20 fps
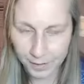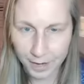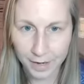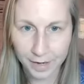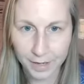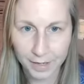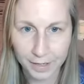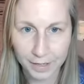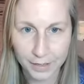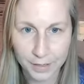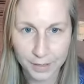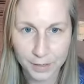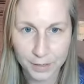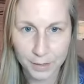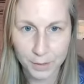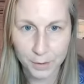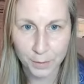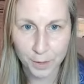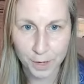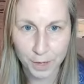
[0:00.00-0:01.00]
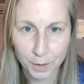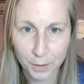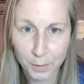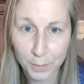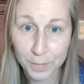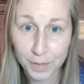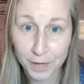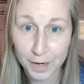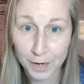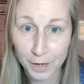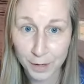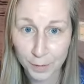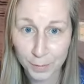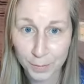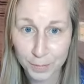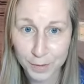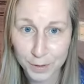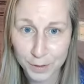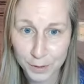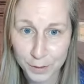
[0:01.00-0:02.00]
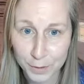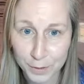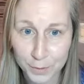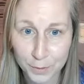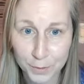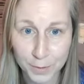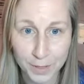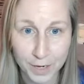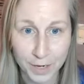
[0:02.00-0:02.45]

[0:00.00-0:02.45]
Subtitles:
And so I hope that helps you.